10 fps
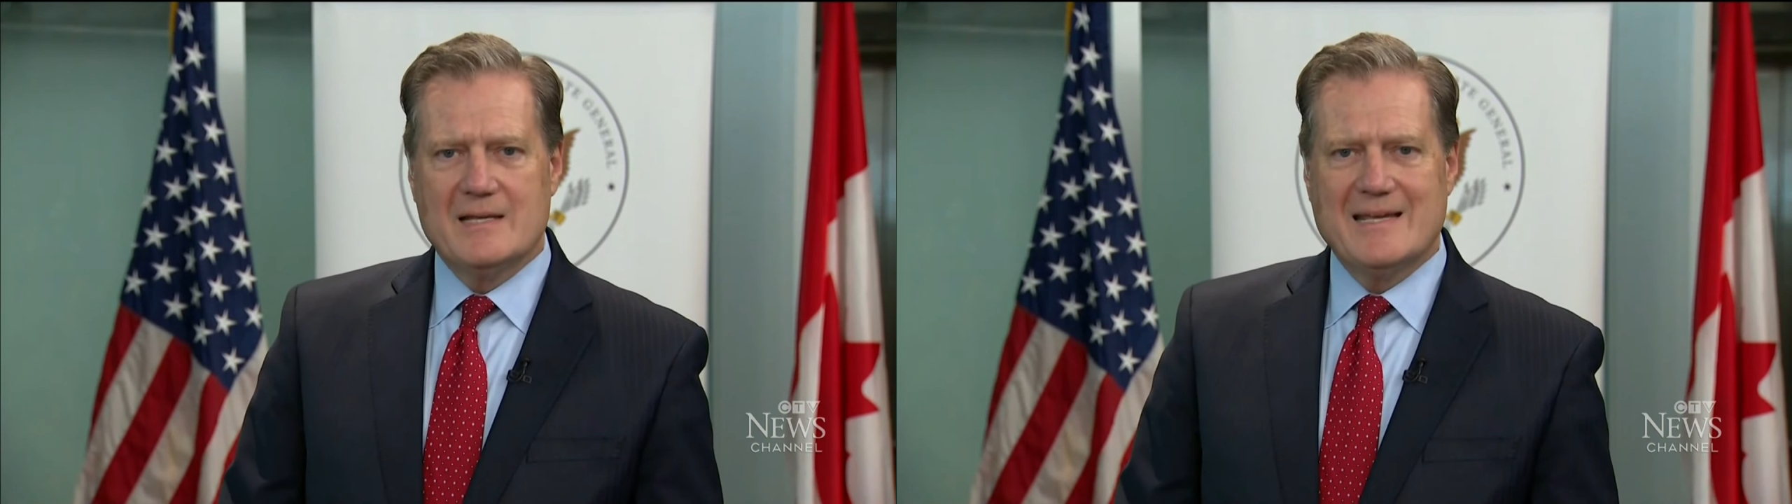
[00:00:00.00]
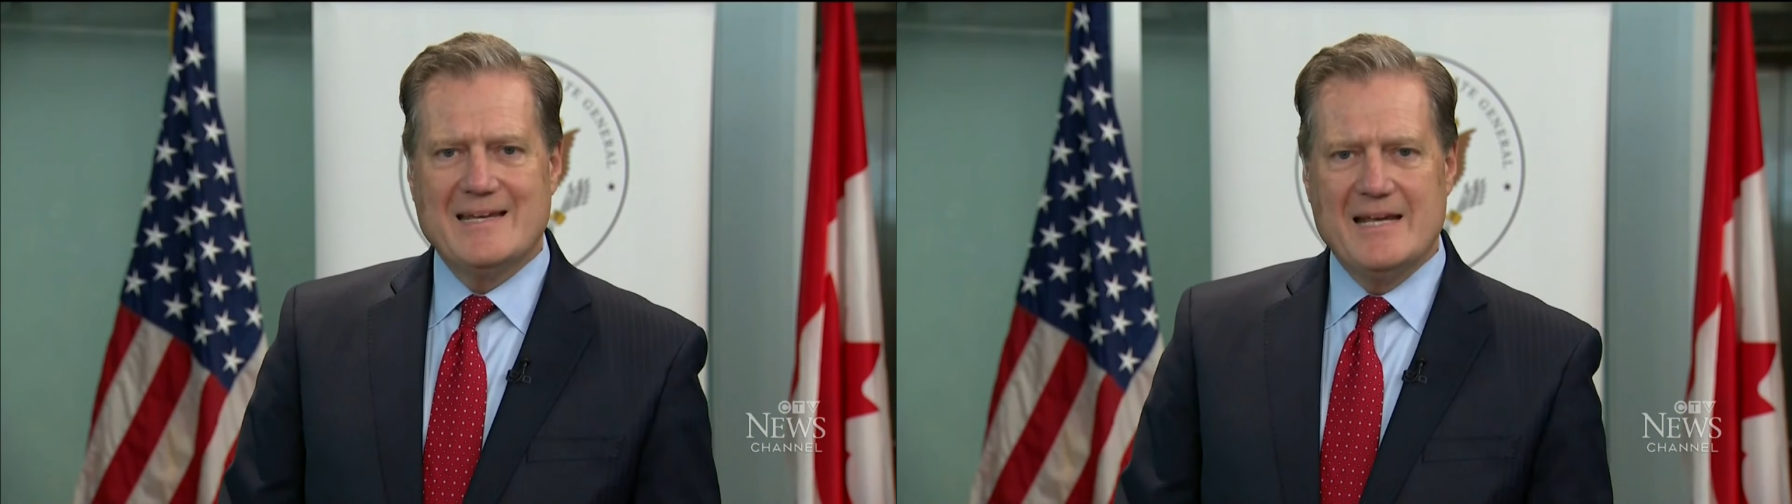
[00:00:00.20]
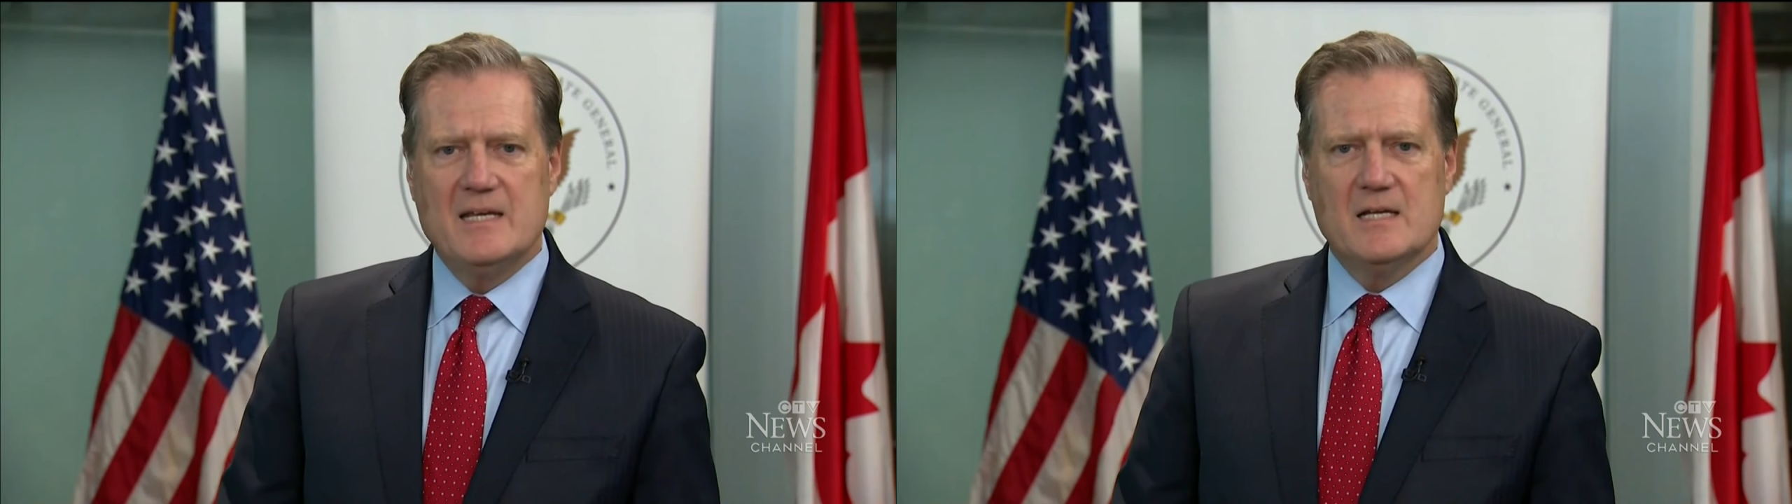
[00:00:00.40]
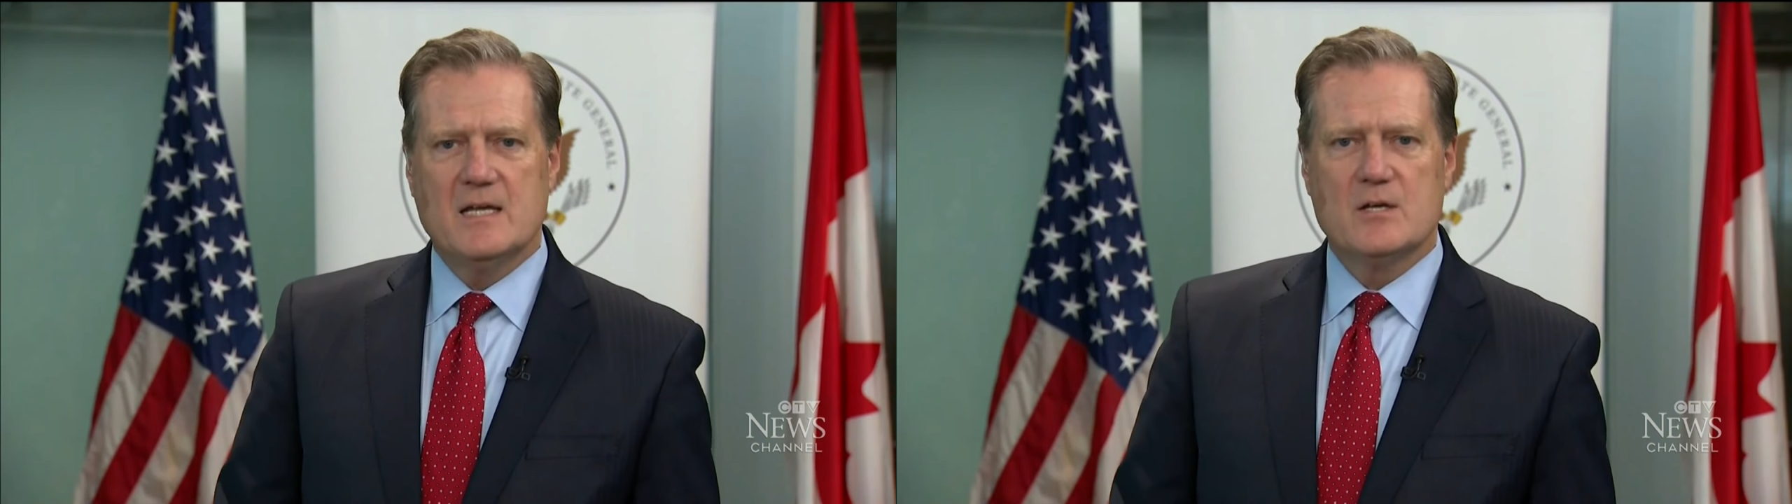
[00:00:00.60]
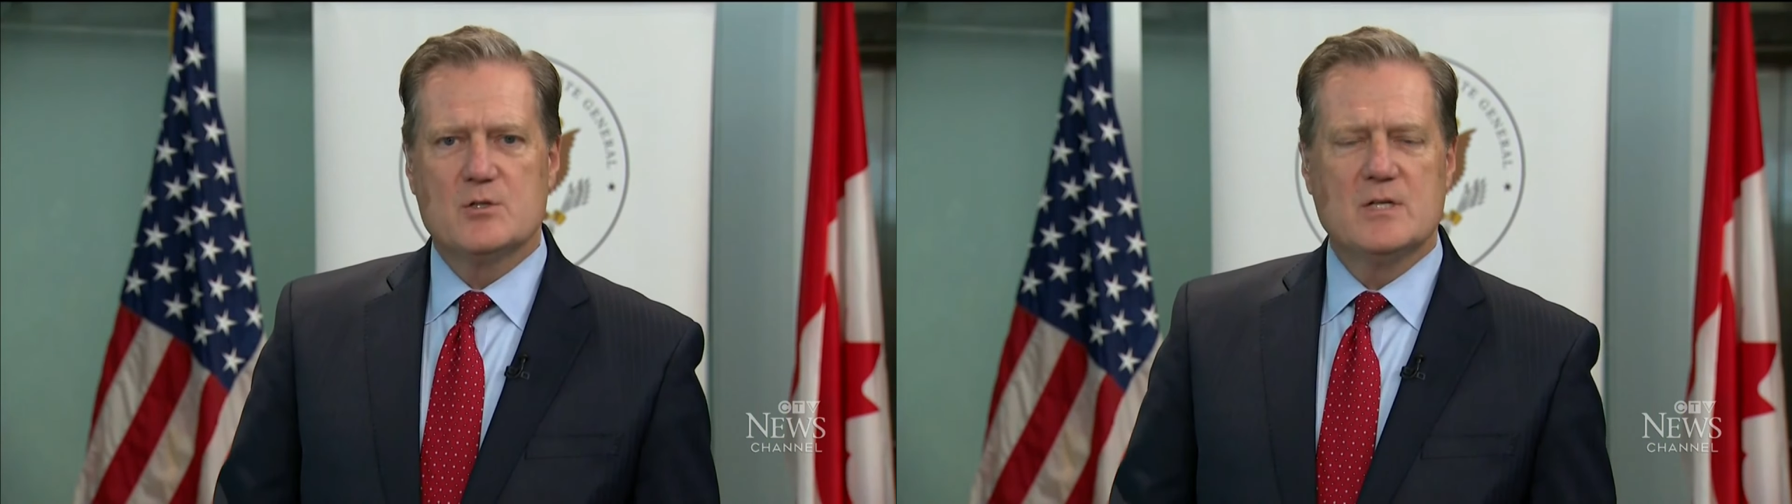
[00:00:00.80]
that Canada
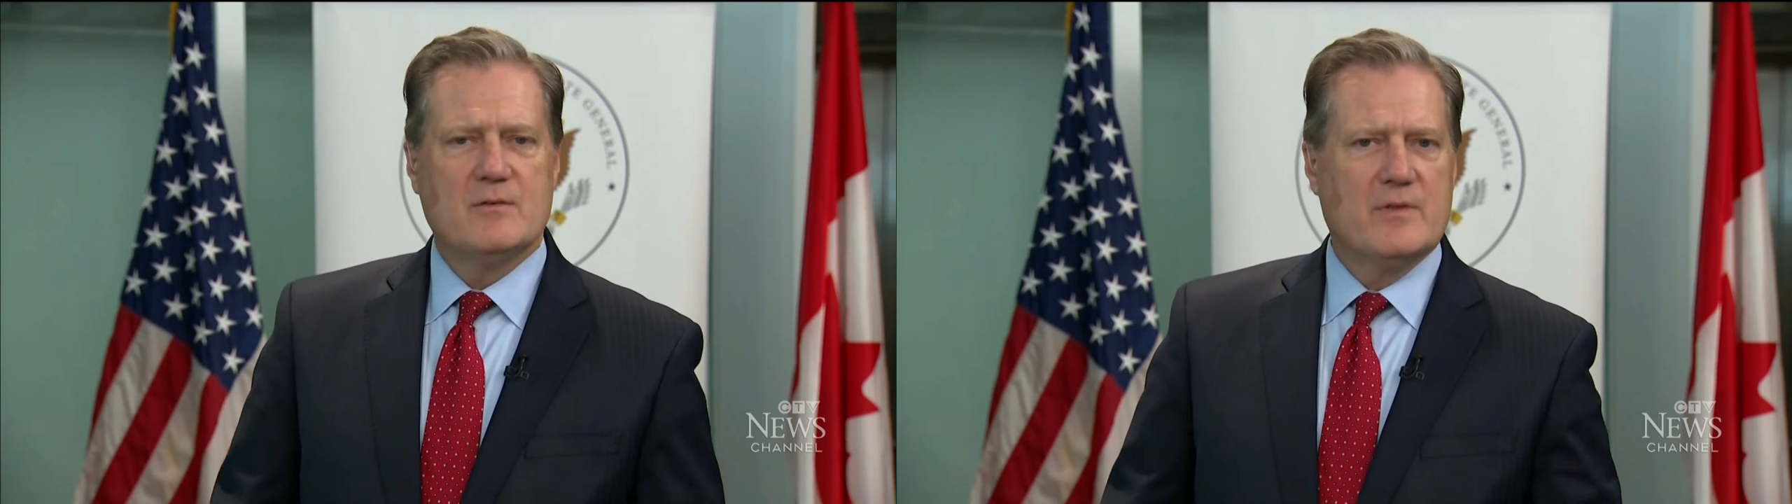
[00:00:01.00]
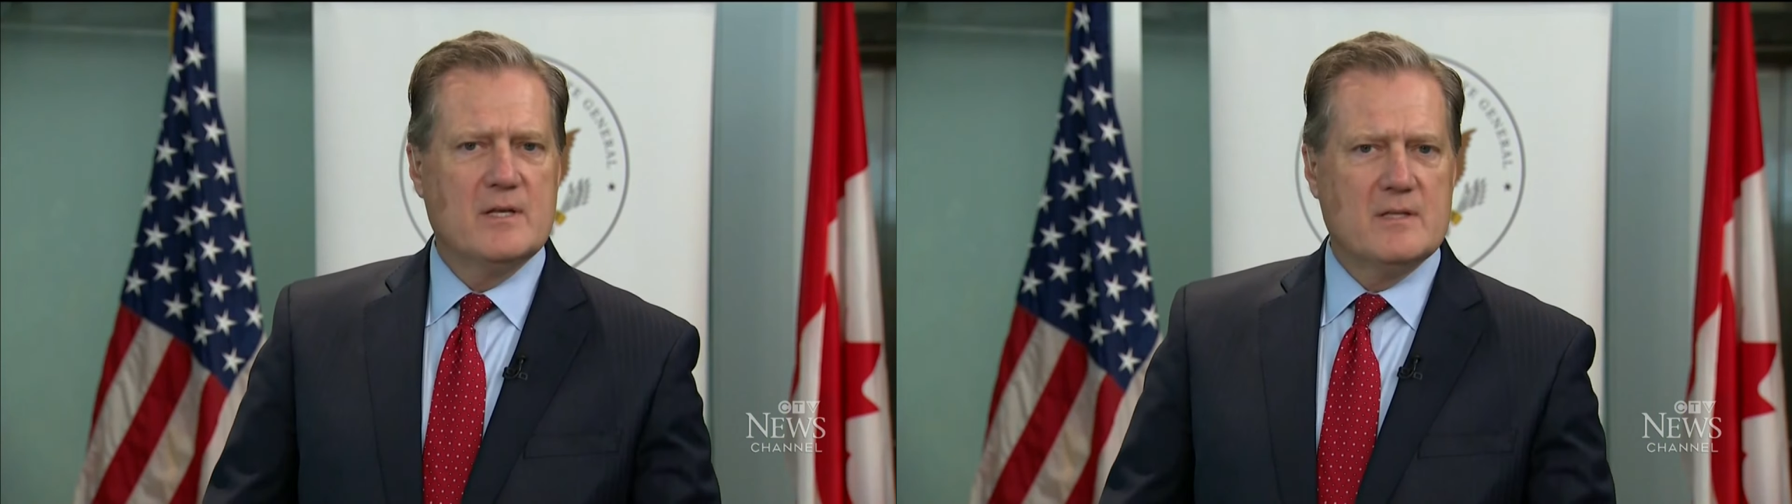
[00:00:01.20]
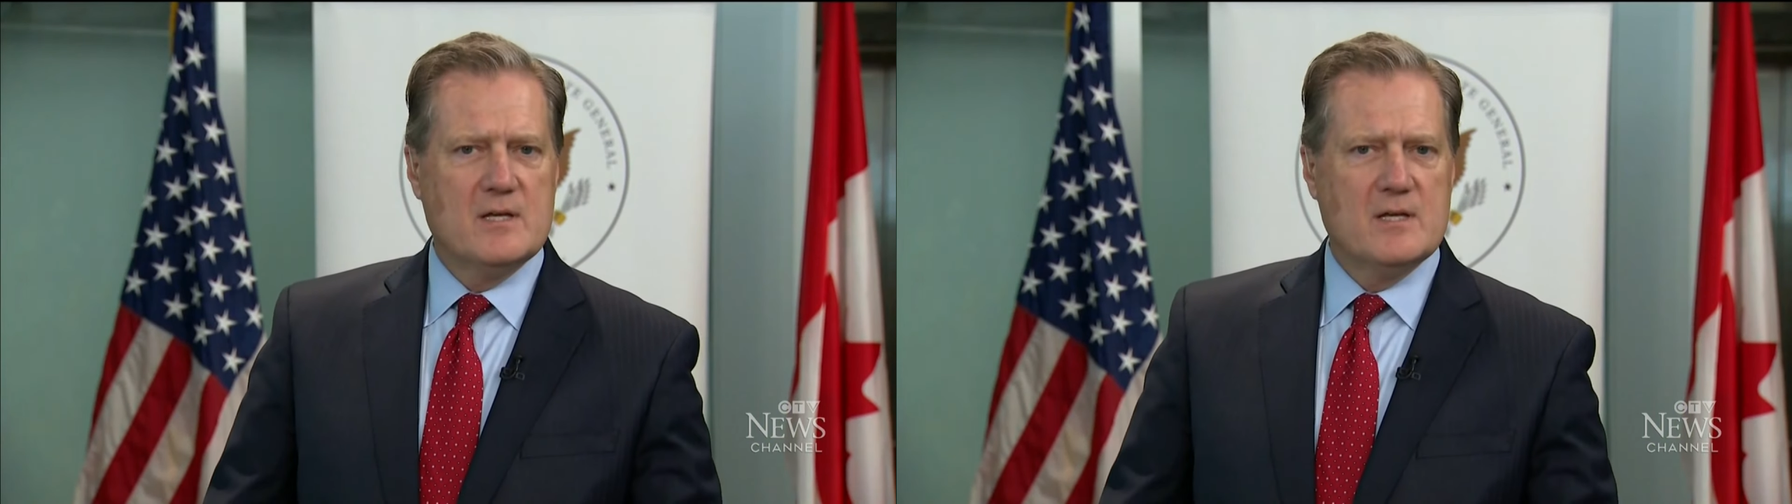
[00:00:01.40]
can achieve that,